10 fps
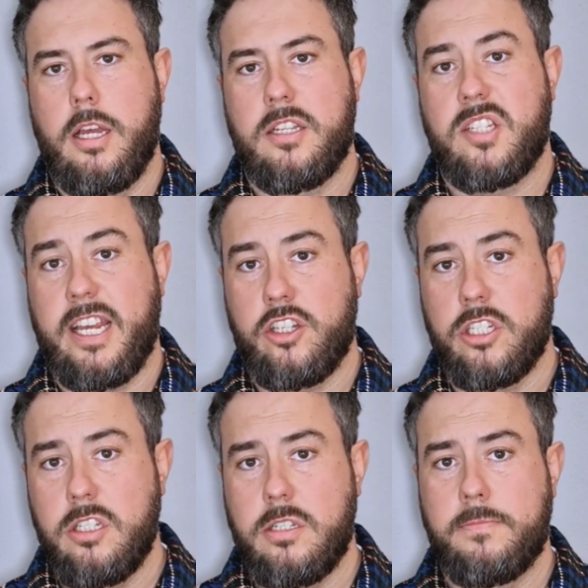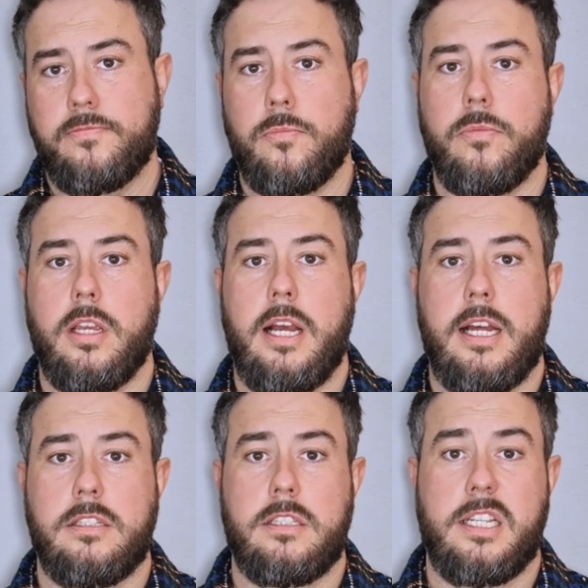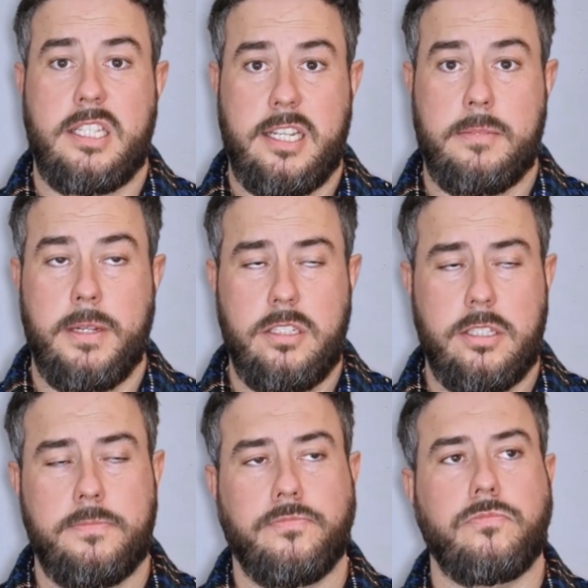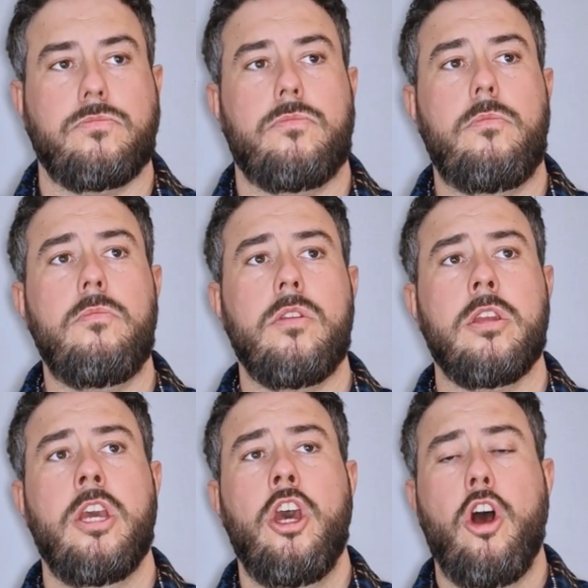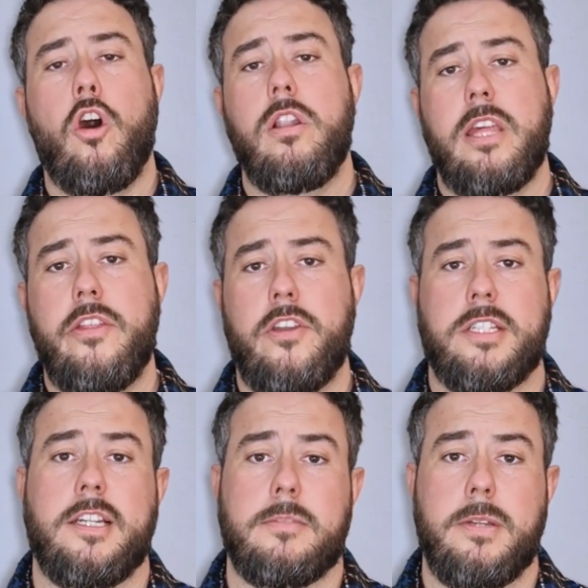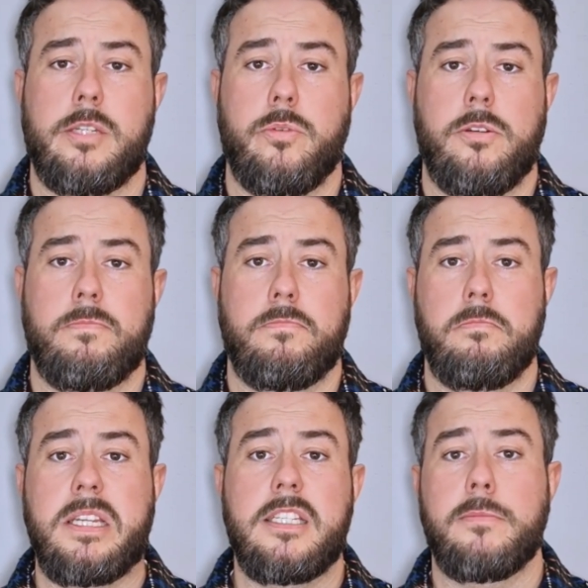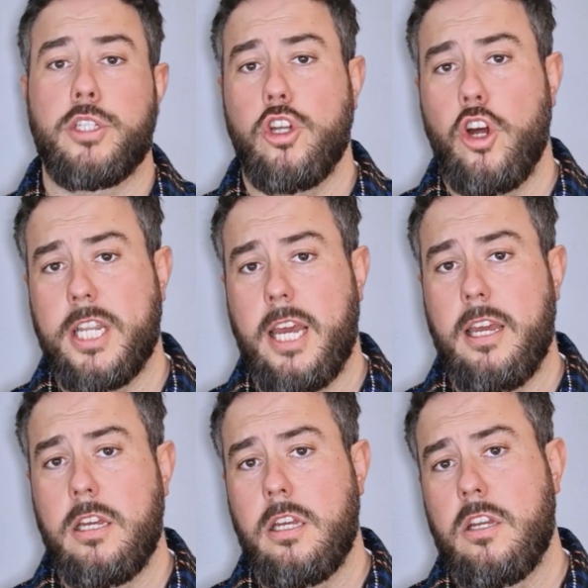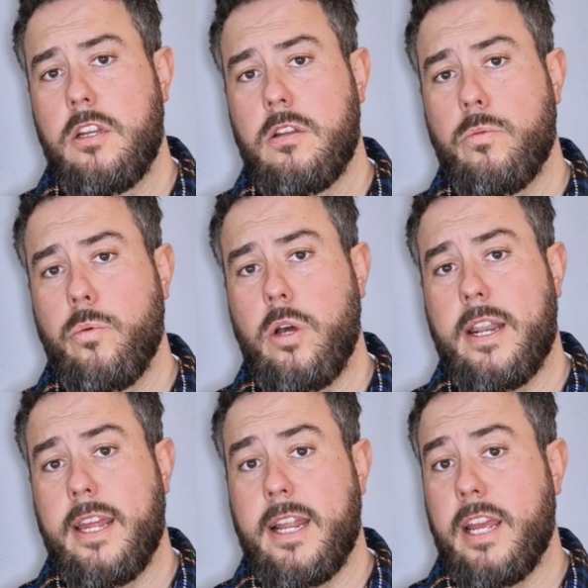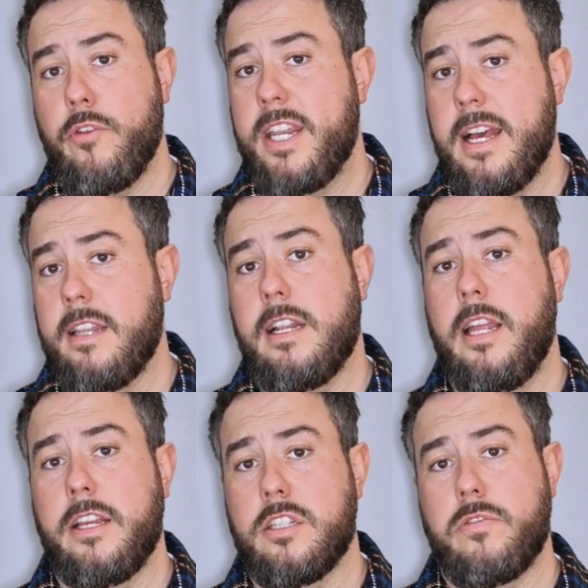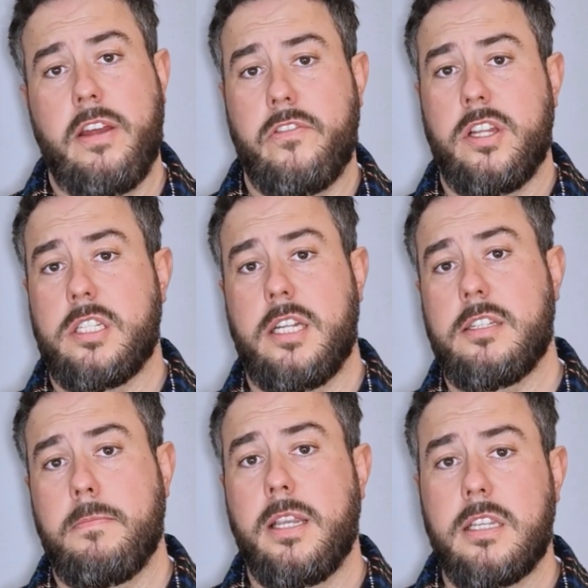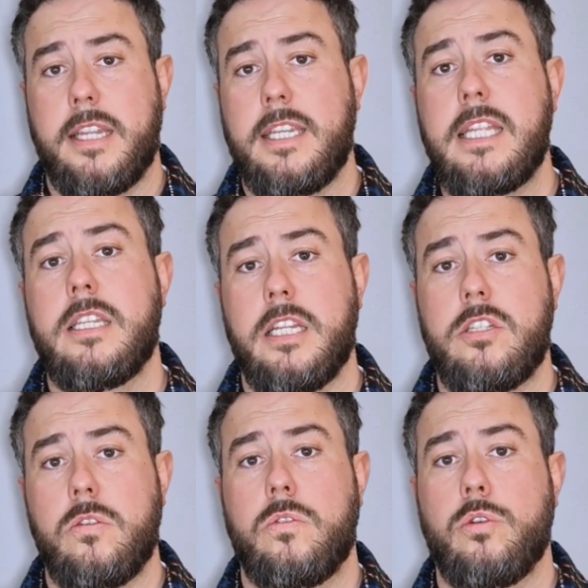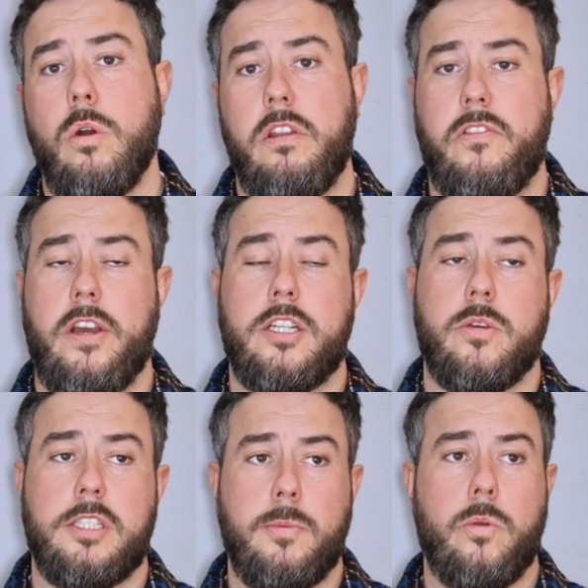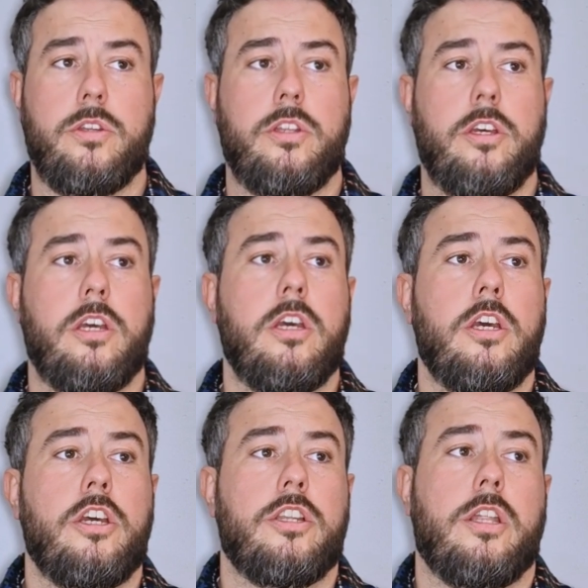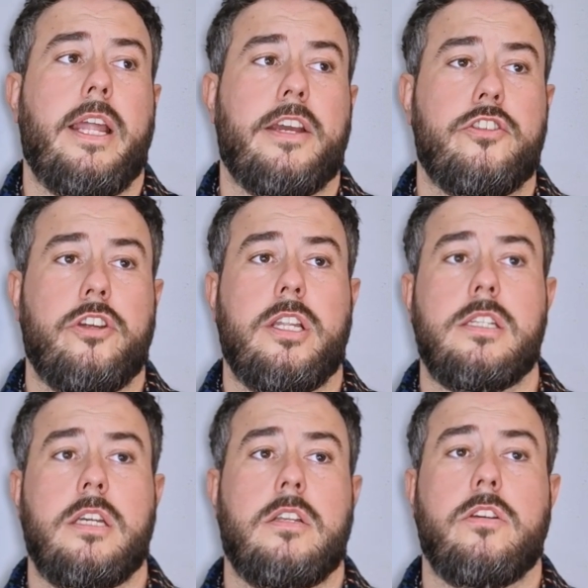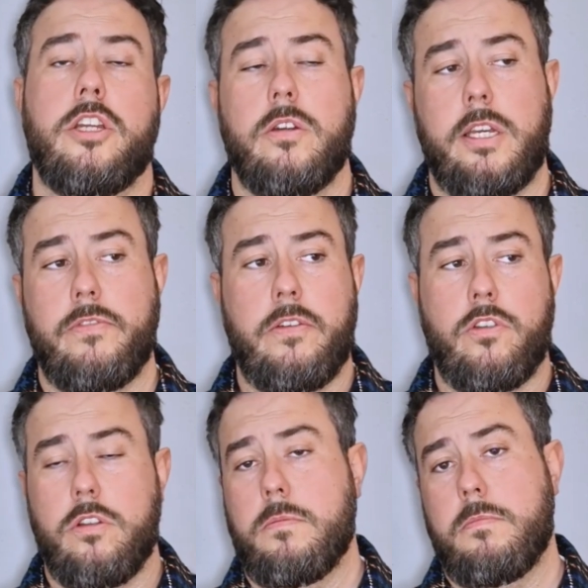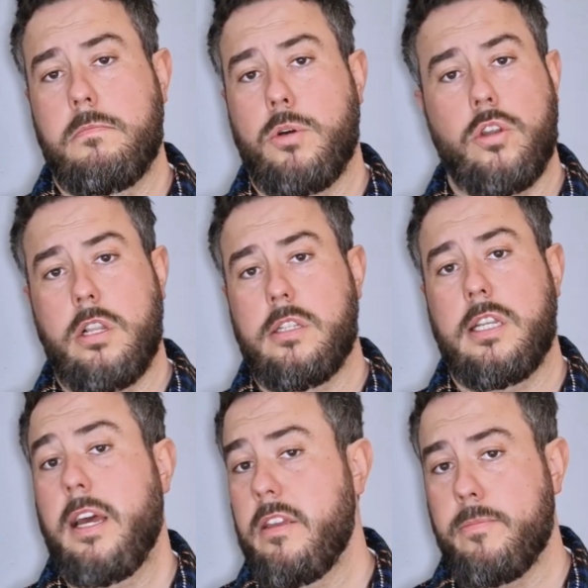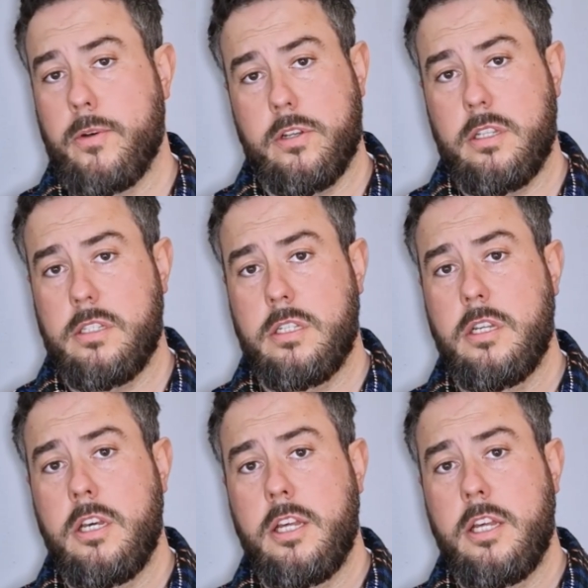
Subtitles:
sections and assessments, all the other assessments were medium to short hair. And I already had clients for every assessment I needed to qualify. So I spoke to the lecturer and I said, look, you know, I've got models, live models,